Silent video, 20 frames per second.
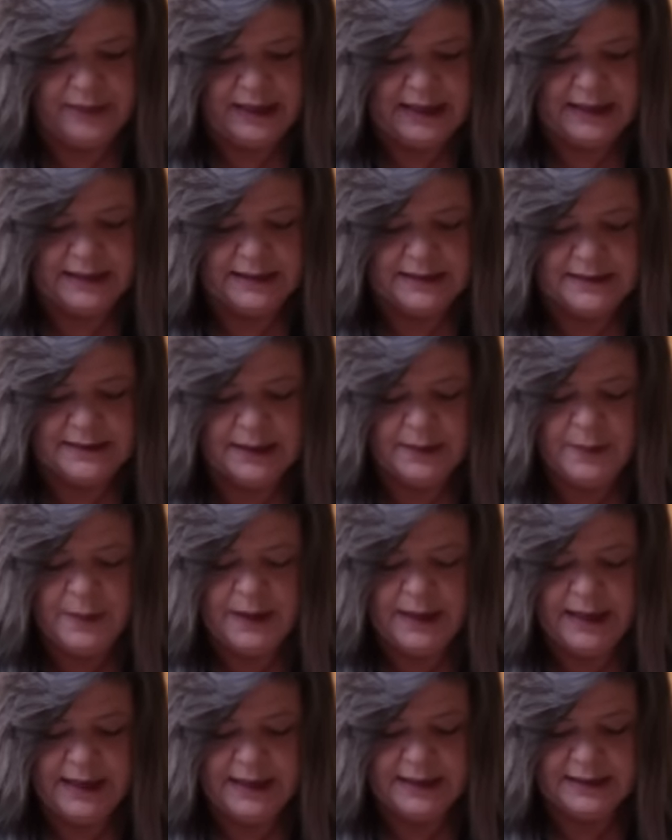Somebody
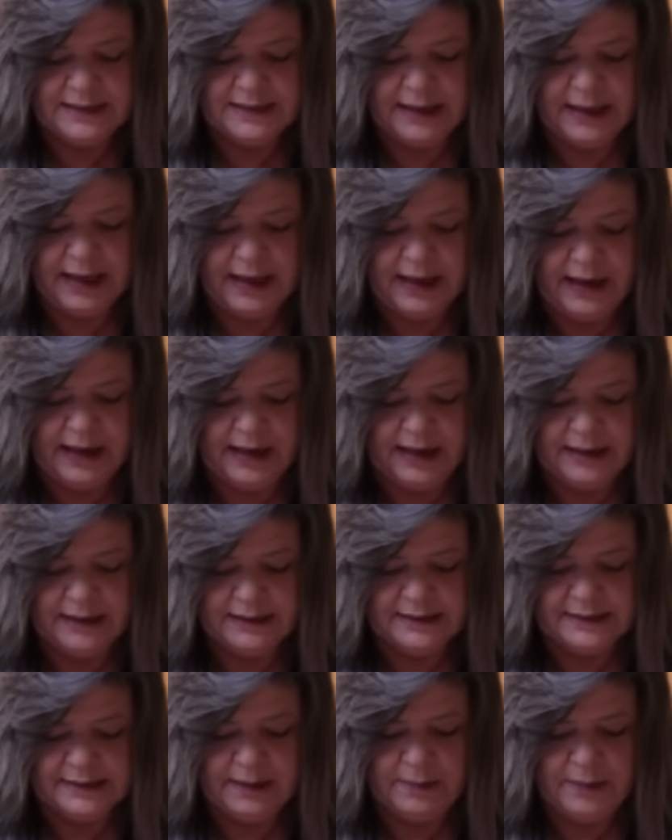is getting
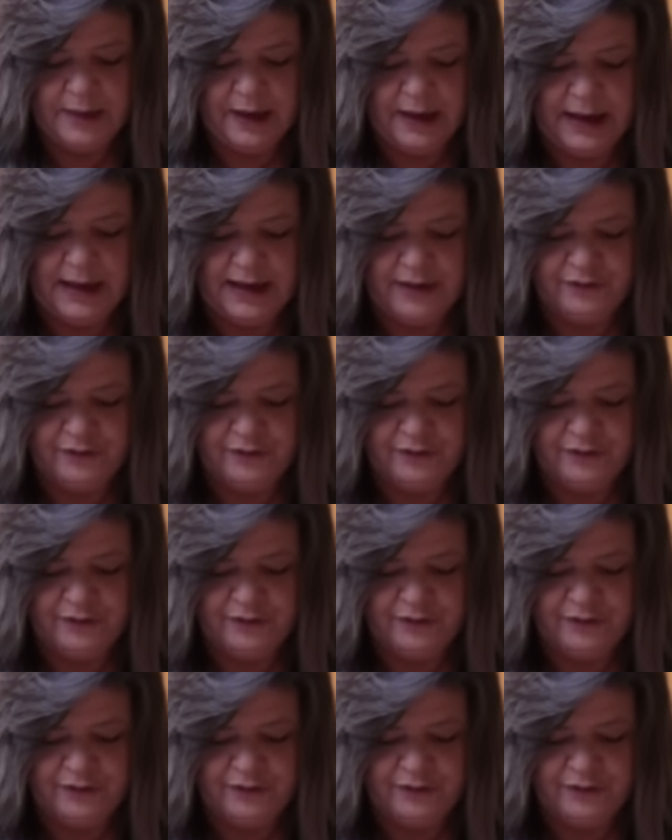some kind